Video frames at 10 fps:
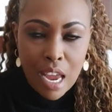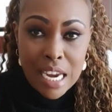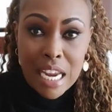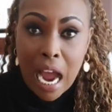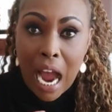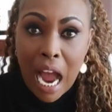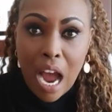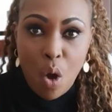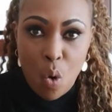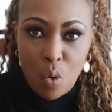and
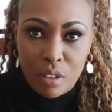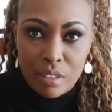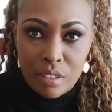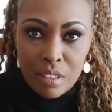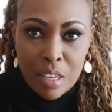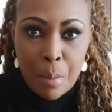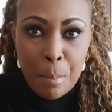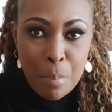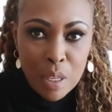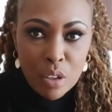how
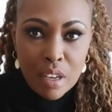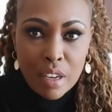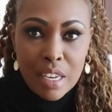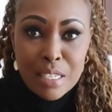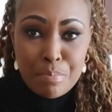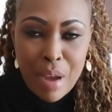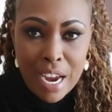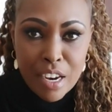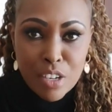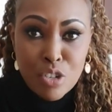milk is
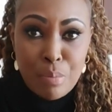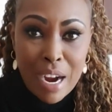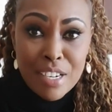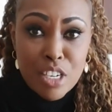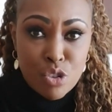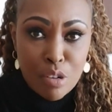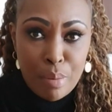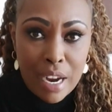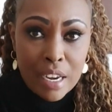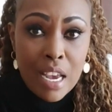packaged by
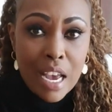Tetrapak,